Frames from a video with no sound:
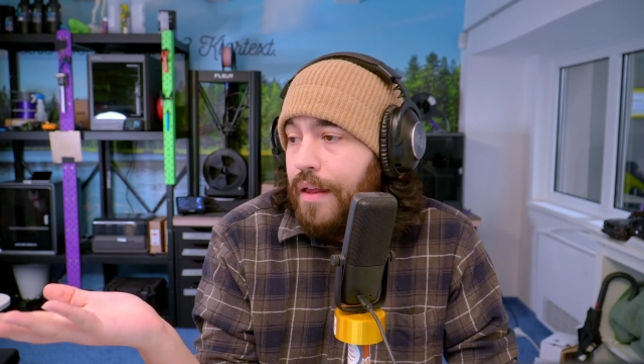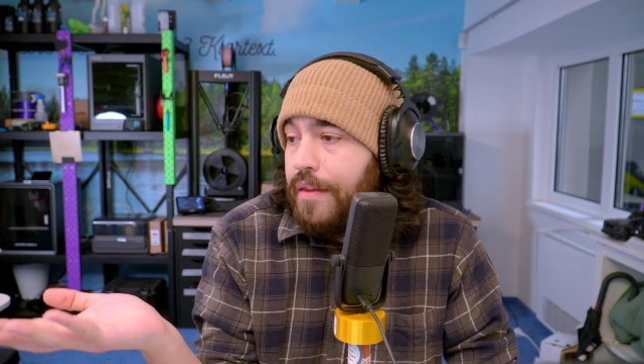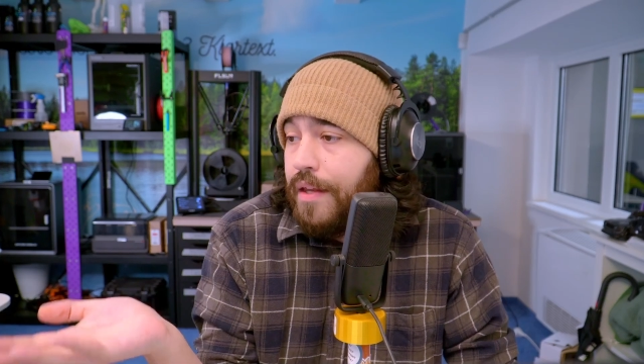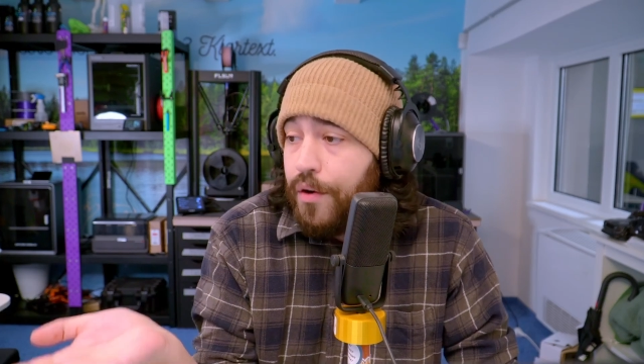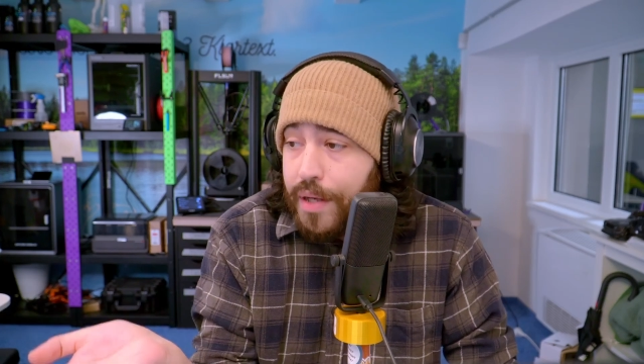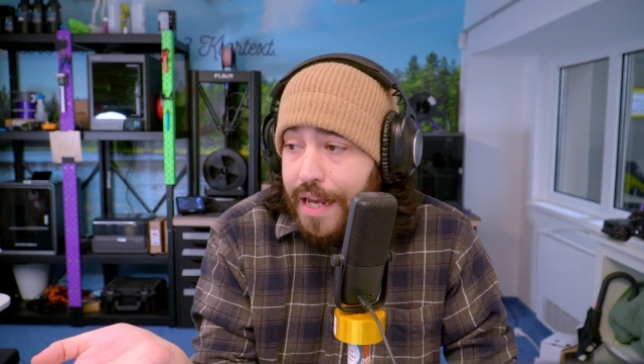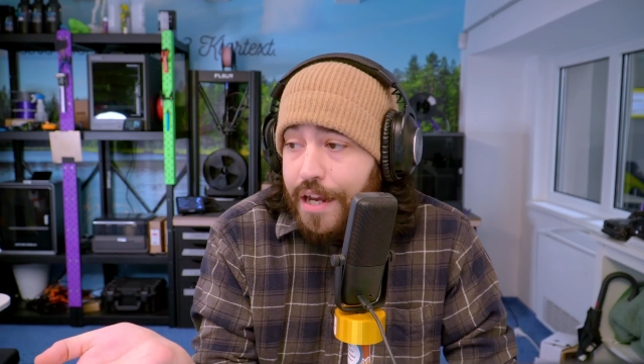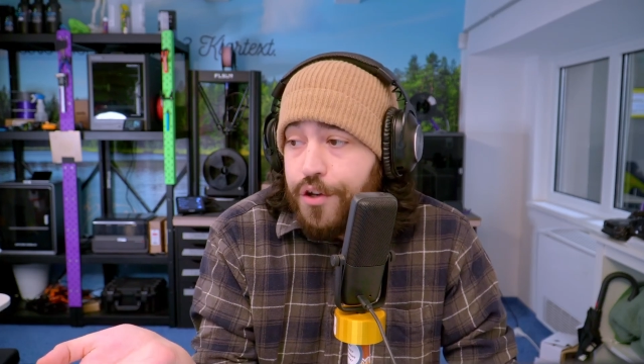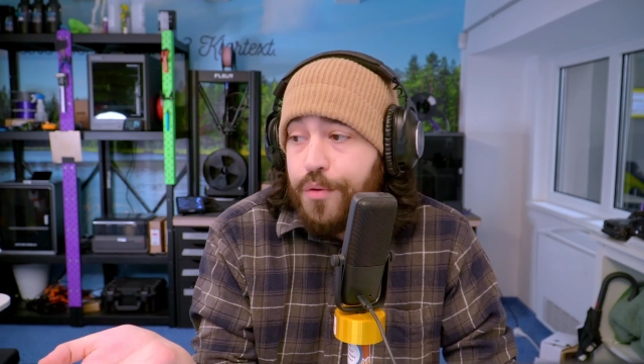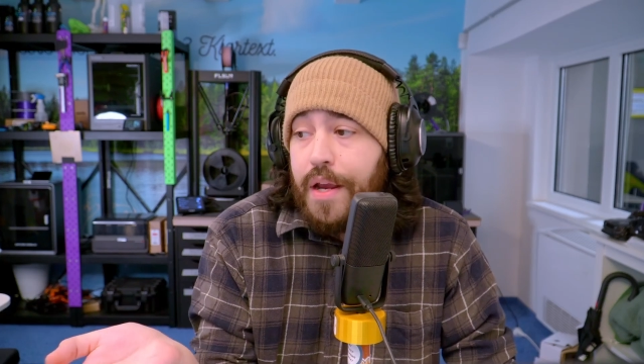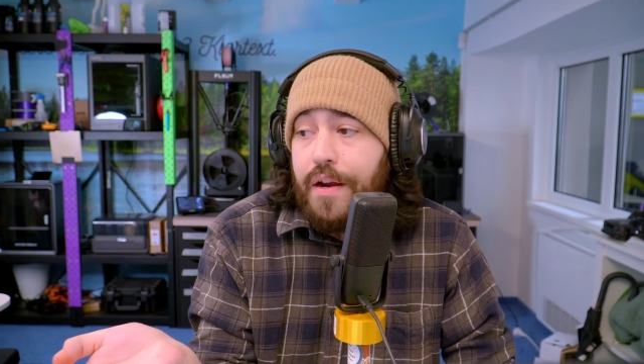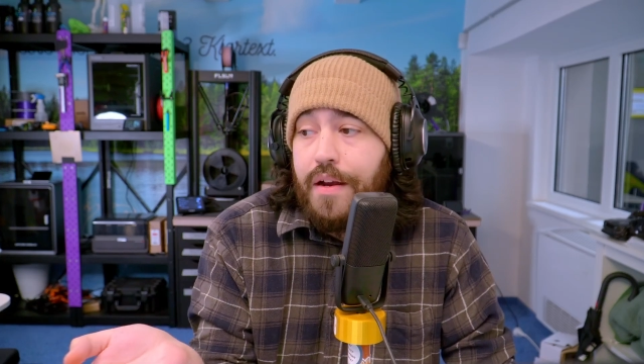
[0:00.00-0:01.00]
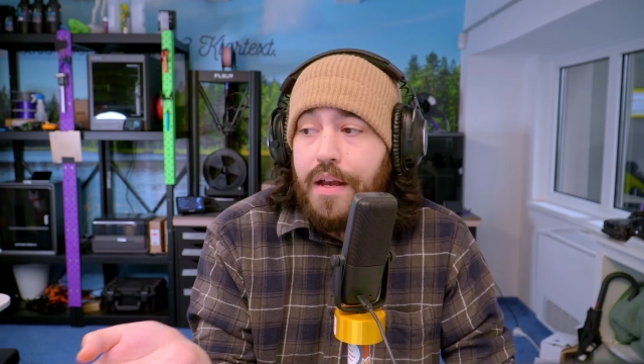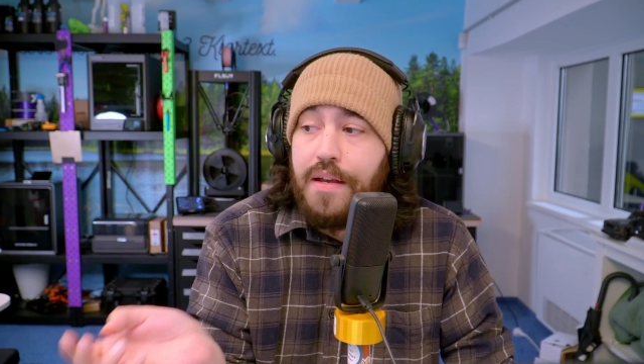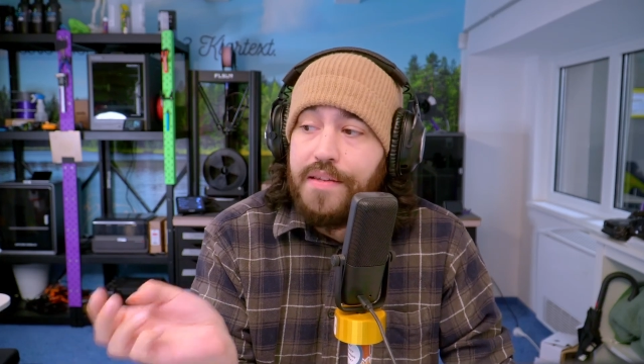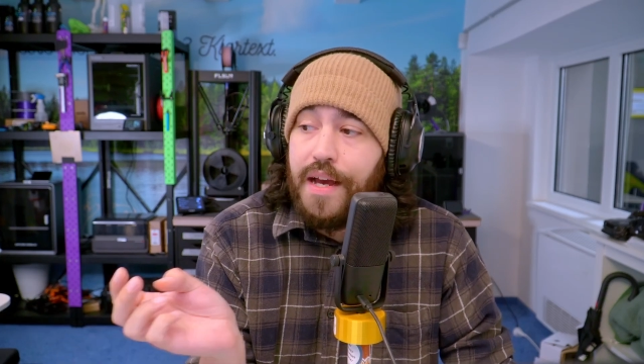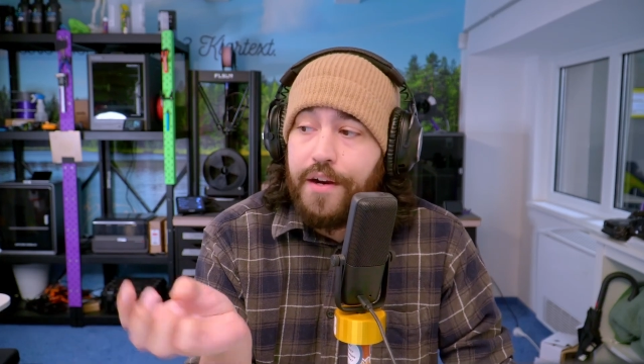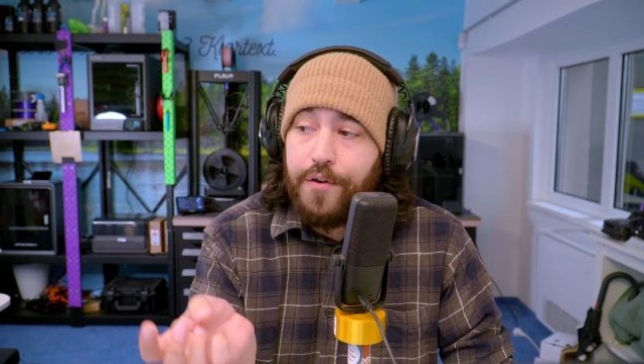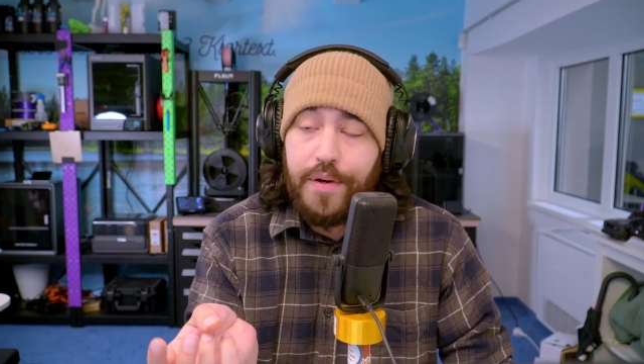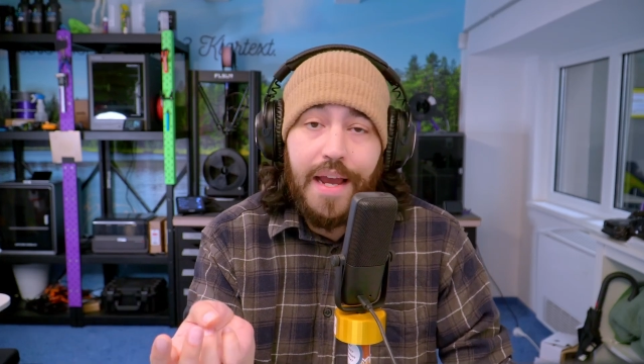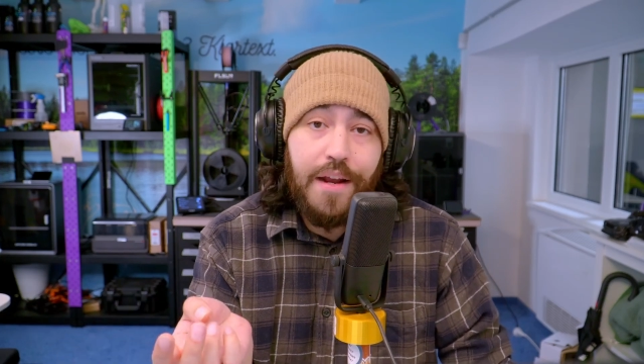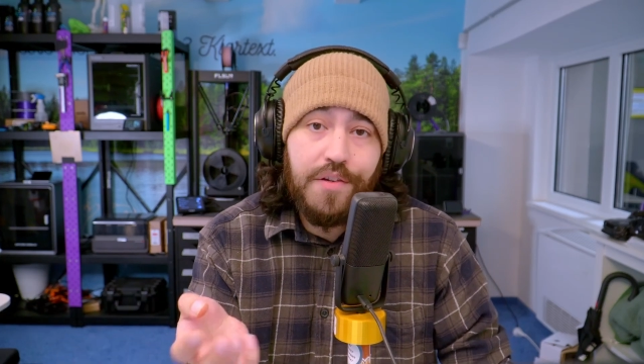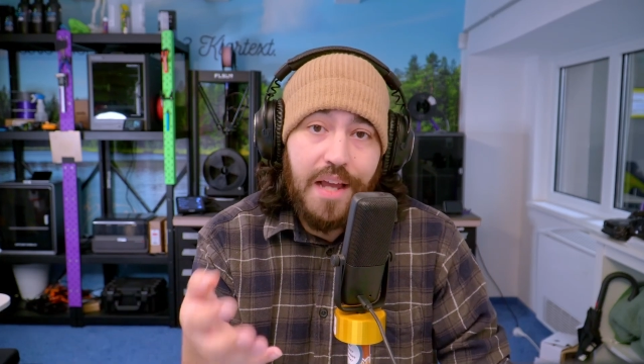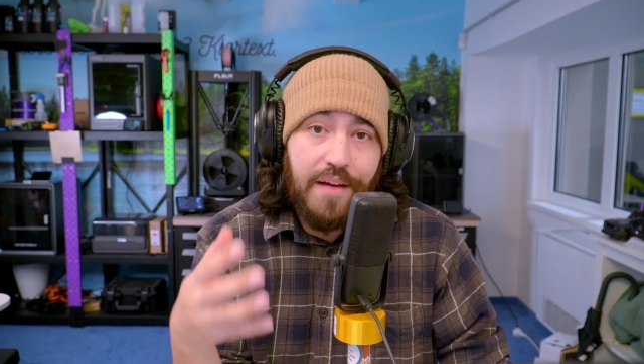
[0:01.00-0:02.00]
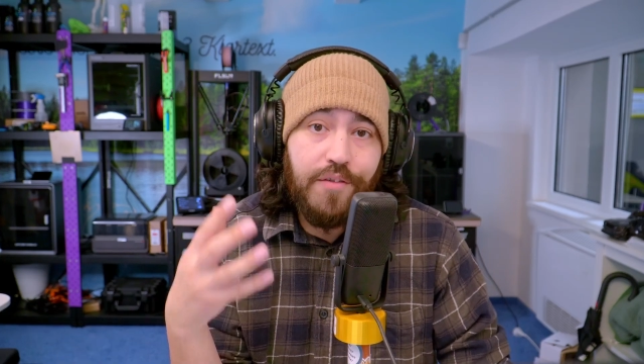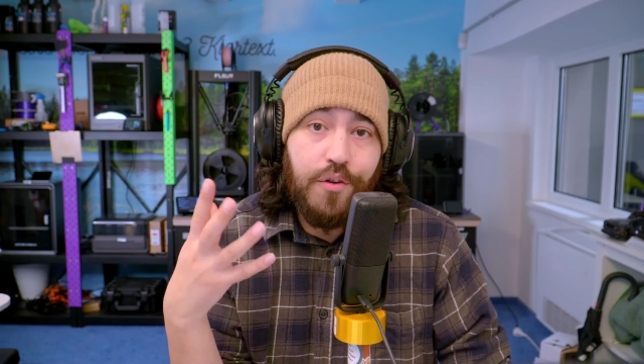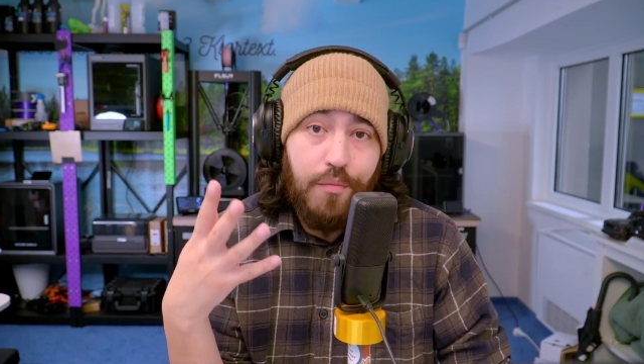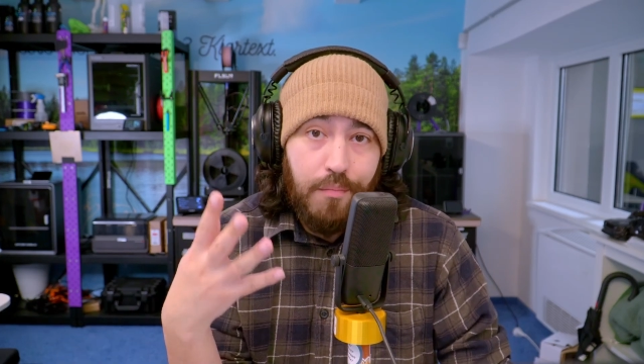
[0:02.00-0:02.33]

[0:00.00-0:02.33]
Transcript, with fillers: The only issue here is that creators have to